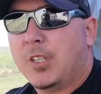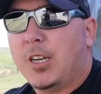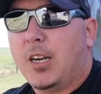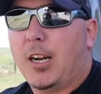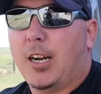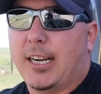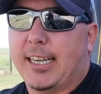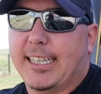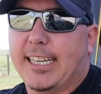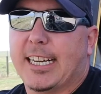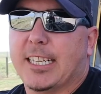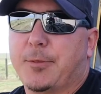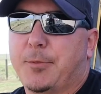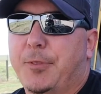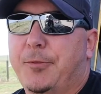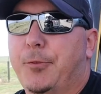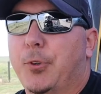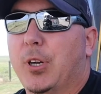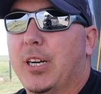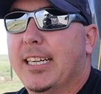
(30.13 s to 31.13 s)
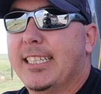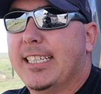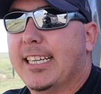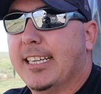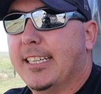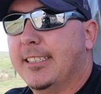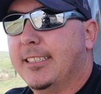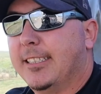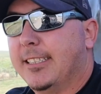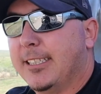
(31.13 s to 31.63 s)
Alright guys, before I get
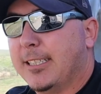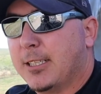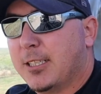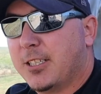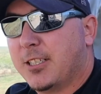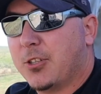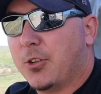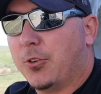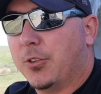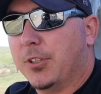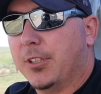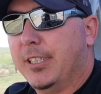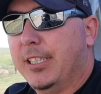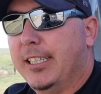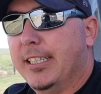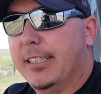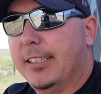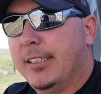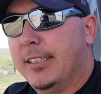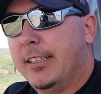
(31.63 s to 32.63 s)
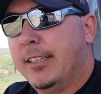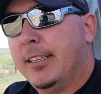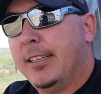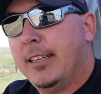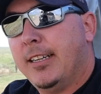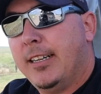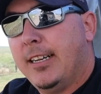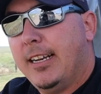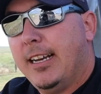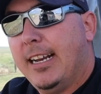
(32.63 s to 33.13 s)
into the story and
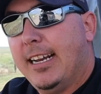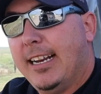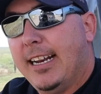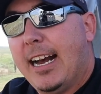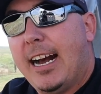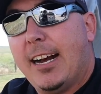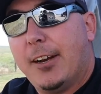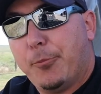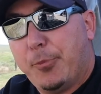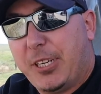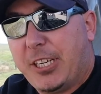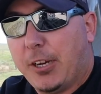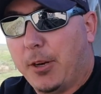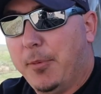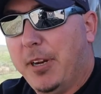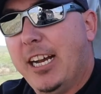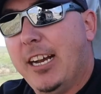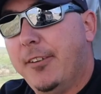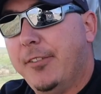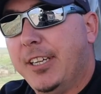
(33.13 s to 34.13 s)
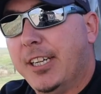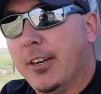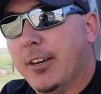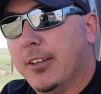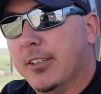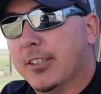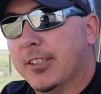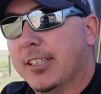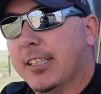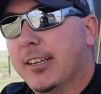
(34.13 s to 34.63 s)
how to become a heavy
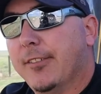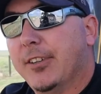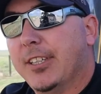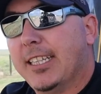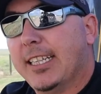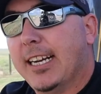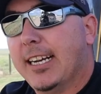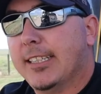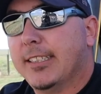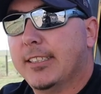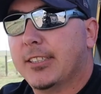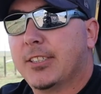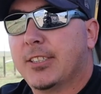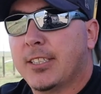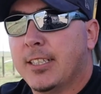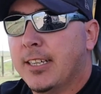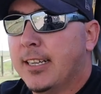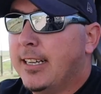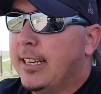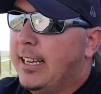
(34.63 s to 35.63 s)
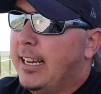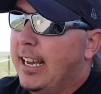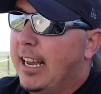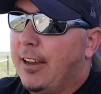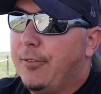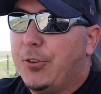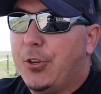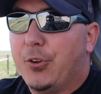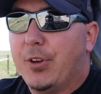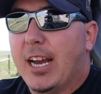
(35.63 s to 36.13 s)
hauler and everything,
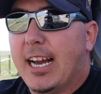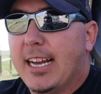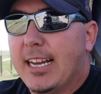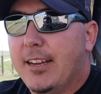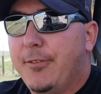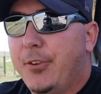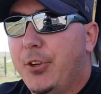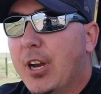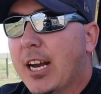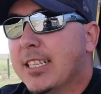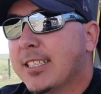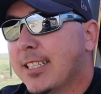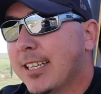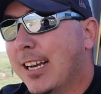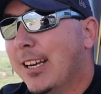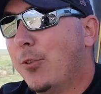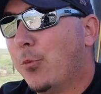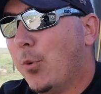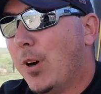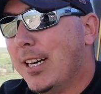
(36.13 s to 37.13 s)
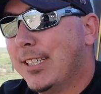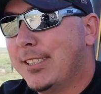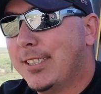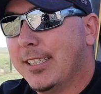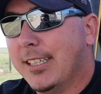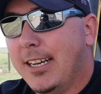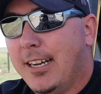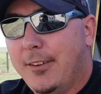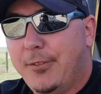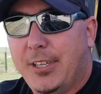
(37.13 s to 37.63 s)
if you guys like
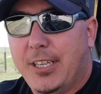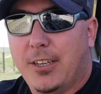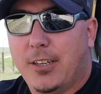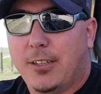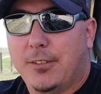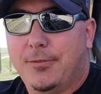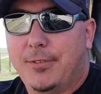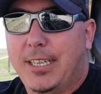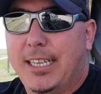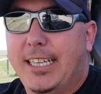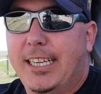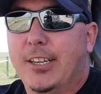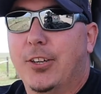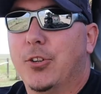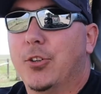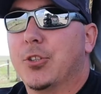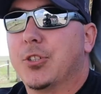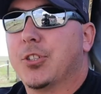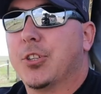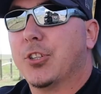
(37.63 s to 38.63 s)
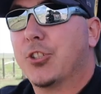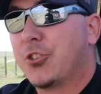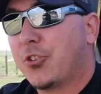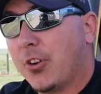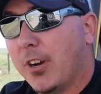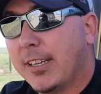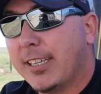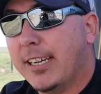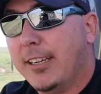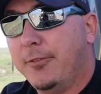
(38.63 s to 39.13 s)
watching heavy haul videos or
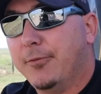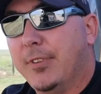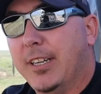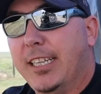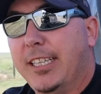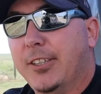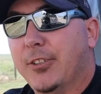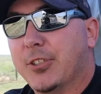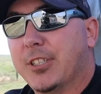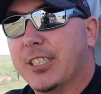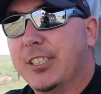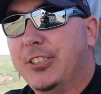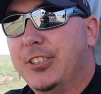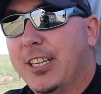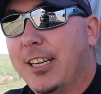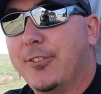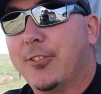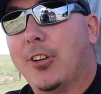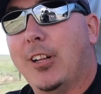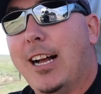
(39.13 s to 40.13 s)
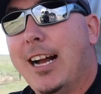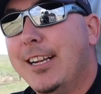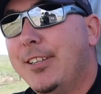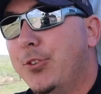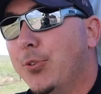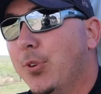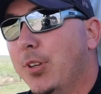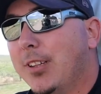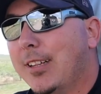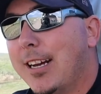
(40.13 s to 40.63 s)
trucking videos in general, I
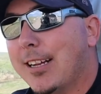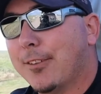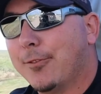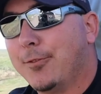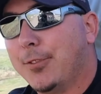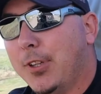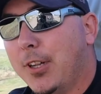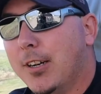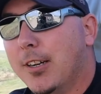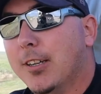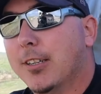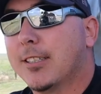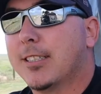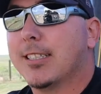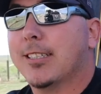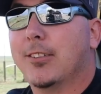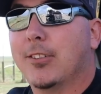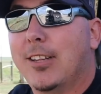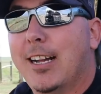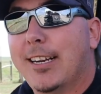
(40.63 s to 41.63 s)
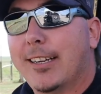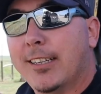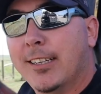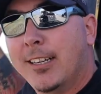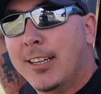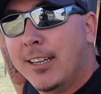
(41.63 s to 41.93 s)
do a lot of vlogs and a lot of